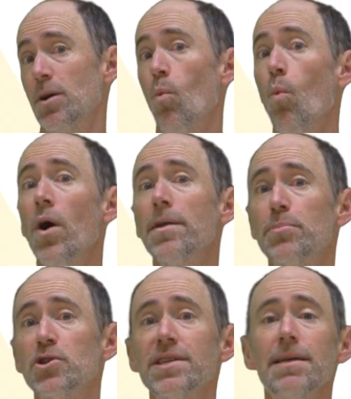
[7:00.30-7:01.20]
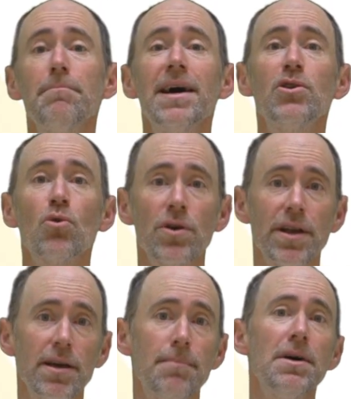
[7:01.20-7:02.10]
1%
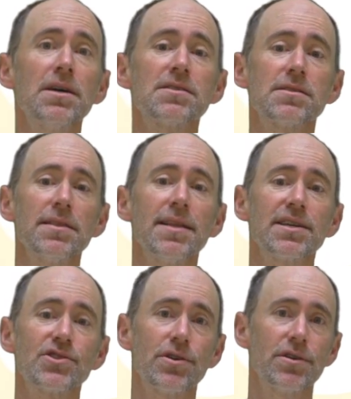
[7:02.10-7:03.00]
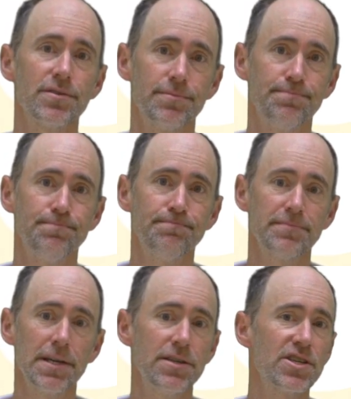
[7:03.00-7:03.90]
minority among sun-like stars,
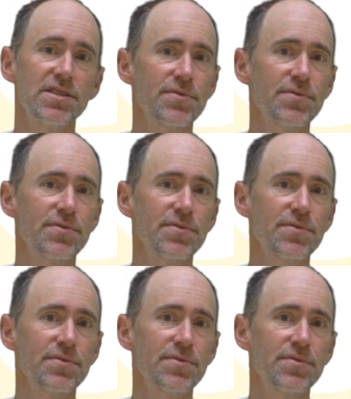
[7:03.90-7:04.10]
right? Just